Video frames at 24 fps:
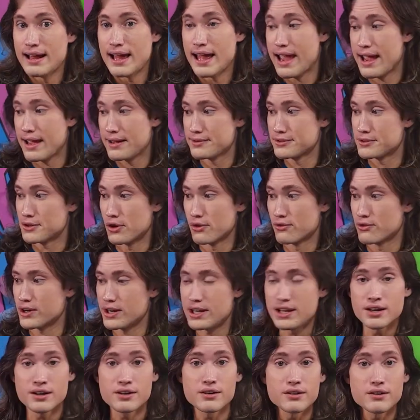And over
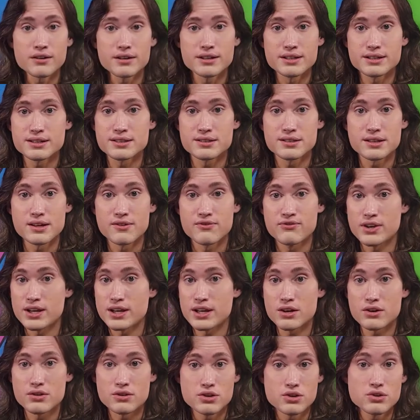here is a
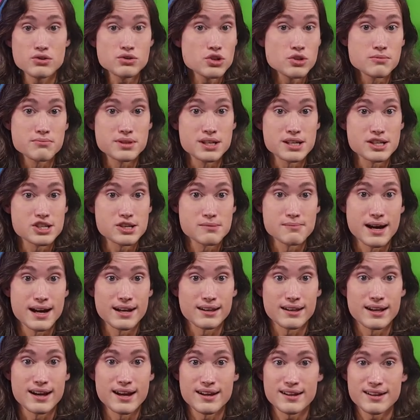video YouTube thinks you
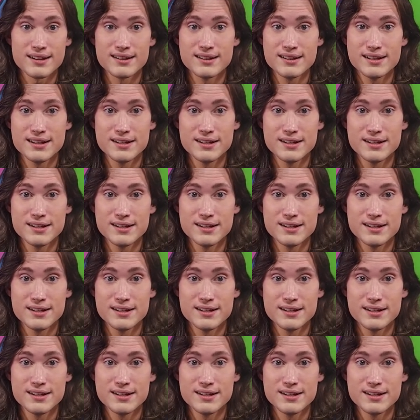might like.